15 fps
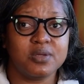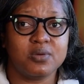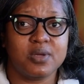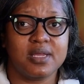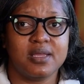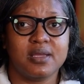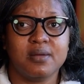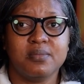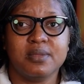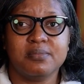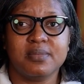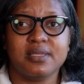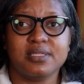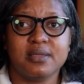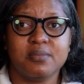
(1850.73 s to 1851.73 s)
with, we
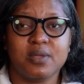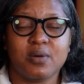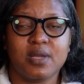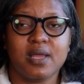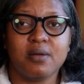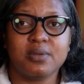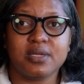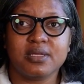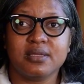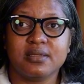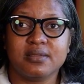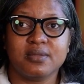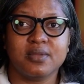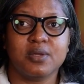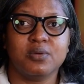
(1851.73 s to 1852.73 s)
put them on our
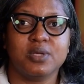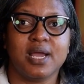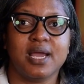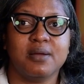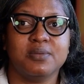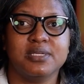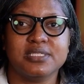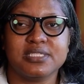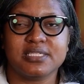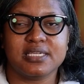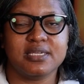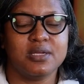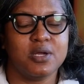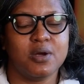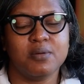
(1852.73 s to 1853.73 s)

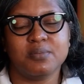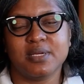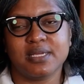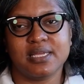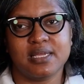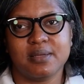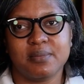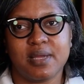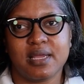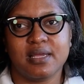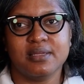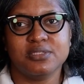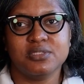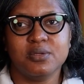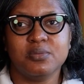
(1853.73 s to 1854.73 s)
CRM.
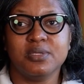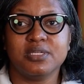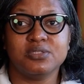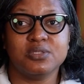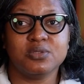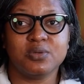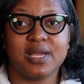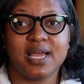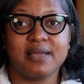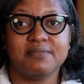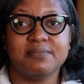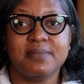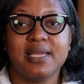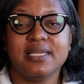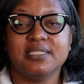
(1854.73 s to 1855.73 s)
So we do have
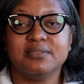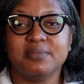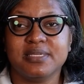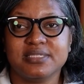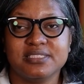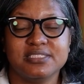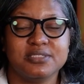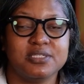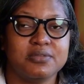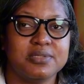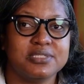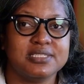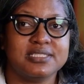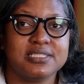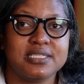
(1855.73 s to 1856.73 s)
management
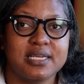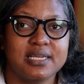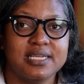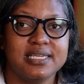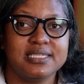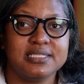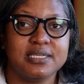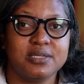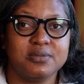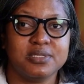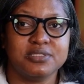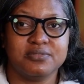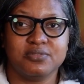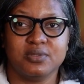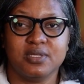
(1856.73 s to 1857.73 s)
services starting as low
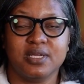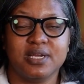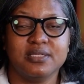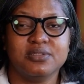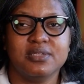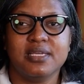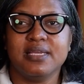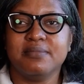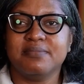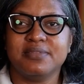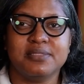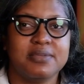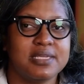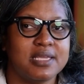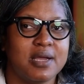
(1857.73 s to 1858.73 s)
as
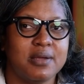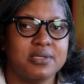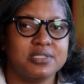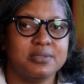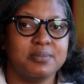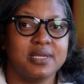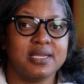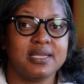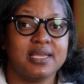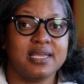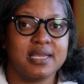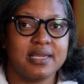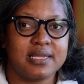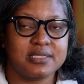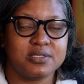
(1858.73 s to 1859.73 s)
$450 a month.
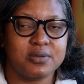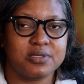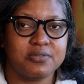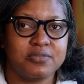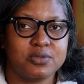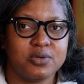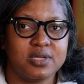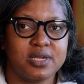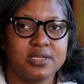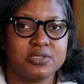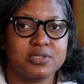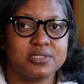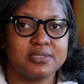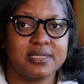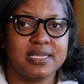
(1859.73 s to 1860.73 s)
That's only
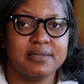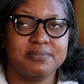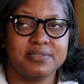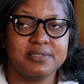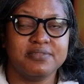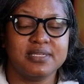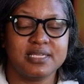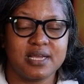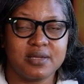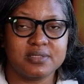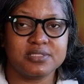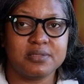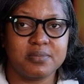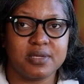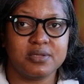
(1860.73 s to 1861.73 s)
$450
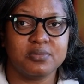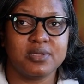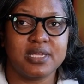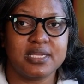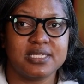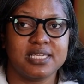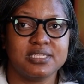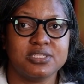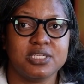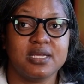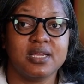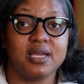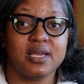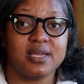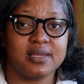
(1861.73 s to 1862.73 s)
a month. We can get you
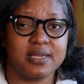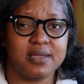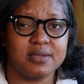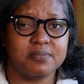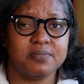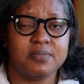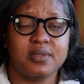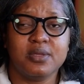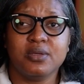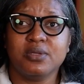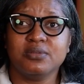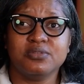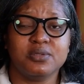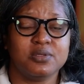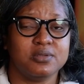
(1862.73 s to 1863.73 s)
a
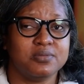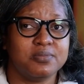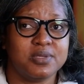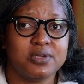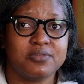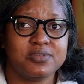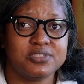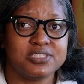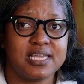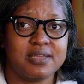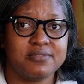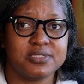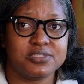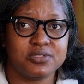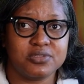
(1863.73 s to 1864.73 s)
beautiful, beautiful
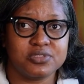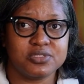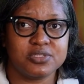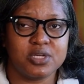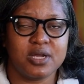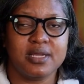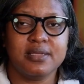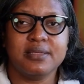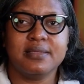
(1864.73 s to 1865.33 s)
savings. So start